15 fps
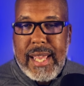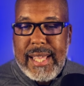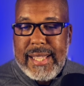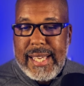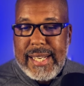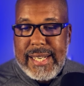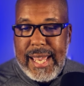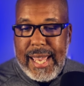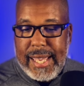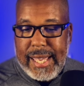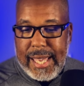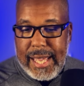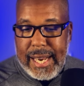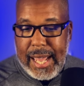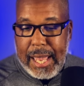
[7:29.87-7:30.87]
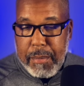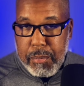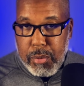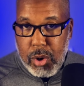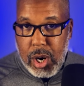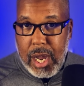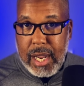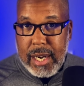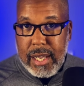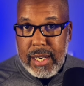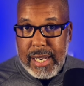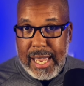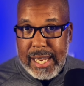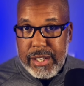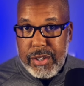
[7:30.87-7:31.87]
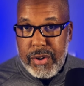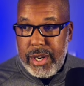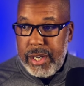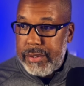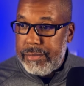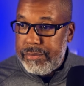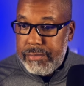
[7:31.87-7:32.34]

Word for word: and they take in a broad electorate.